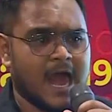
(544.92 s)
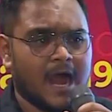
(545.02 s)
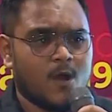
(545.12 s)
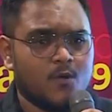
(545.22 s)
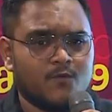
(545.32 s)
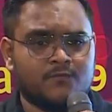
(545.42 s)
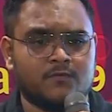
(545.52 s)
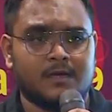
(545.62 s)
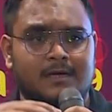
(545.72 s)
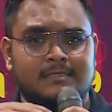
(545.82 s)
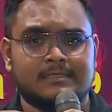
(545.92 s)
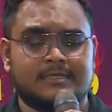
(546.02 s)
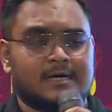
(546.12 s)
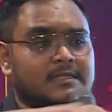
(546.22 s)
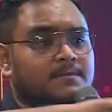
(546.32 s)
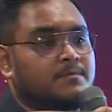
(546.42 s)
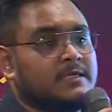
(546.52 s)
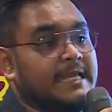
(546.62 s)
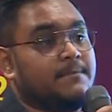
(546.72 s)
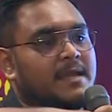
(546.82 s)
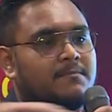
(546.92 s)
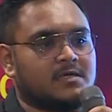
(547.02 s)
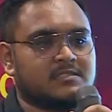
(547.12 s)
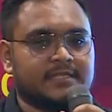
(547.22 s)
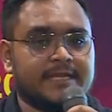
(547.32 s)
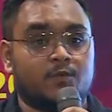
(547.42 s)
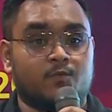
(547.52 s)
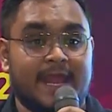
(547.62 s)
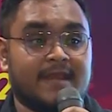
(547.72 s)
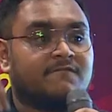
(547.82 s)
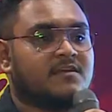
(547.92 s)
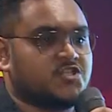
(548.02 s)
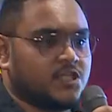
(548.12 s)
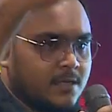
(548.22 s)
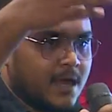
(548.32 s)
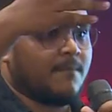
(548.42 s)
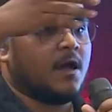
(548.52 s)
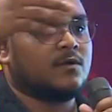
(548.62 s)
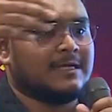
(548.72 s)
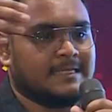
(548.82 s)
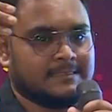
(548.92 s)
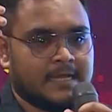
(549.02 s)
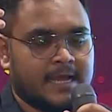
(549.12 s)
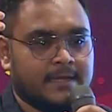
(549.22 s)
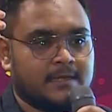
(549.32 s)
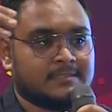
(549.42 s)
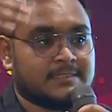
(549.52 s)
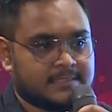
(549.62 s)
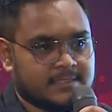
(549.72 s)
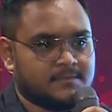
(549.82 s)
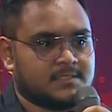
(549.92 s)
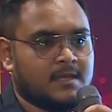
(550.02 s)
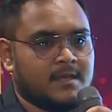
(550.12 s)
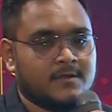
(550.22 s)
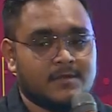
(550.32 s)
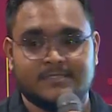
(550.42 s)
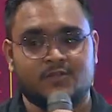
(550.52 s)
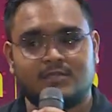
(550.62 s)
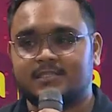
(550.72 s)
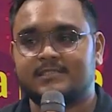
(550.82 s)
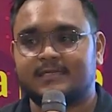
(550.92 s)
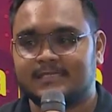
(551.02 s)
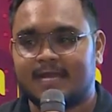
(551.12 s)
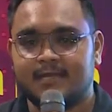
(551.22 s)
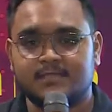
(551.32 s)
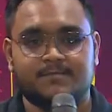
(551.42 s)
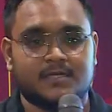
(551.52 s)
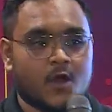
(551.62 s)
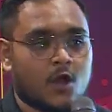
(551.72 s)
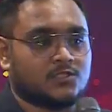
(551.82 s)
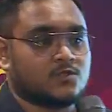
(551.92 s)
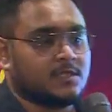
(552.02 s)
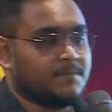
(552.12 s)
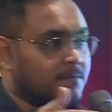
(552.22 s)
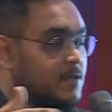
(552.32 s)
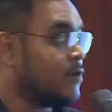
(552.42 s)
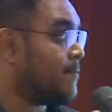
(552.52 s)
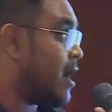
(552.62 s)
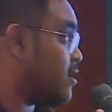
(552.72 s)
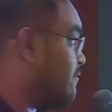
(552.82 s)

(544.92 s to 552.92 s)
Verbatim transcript: the other team members need to envision about design systems, not just the designers, but also the people who are part